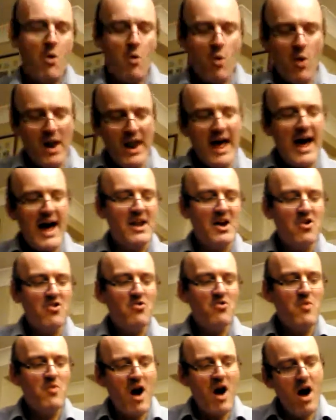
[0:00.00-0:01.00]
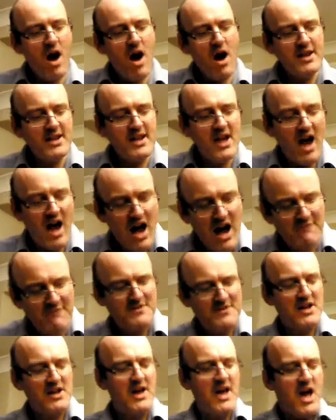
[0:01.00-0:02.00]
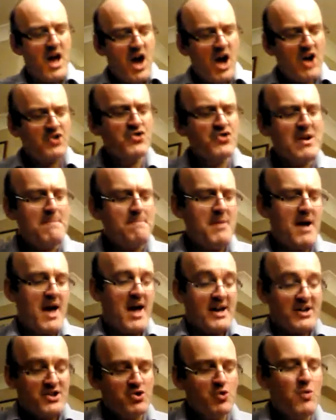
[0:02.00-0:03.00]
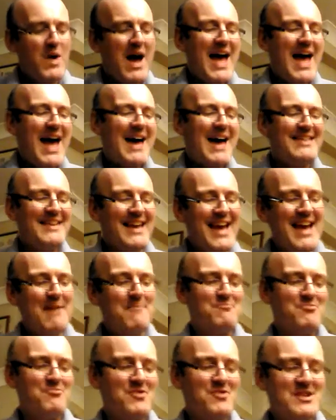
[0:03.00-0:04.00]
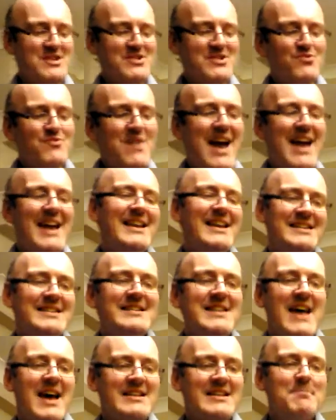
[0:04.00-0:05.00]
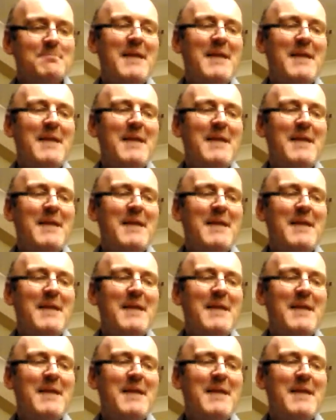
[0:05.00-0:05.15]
well, I know what you're after. A trip to where the Empress reigns, to